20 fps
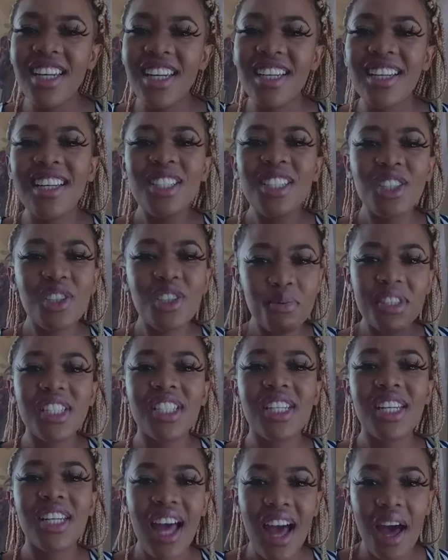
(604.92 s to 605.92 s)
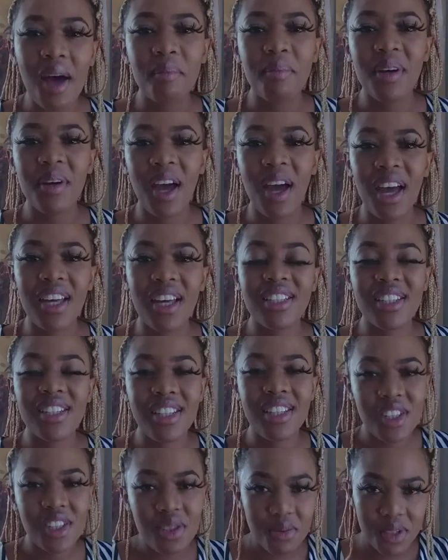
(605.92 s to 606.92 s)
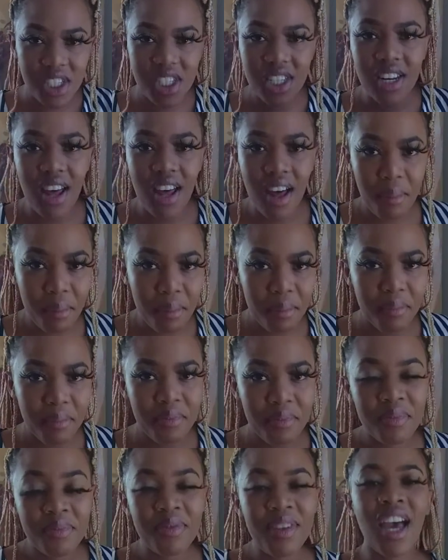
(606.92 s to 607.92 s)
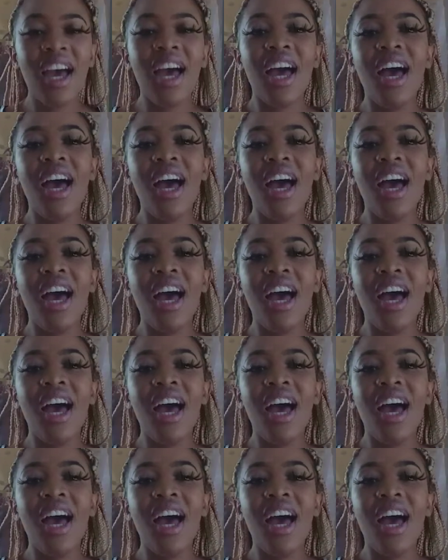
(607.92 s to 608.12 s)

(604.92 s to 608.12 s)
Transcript: Let's switch it up, guys. Let's switch it up.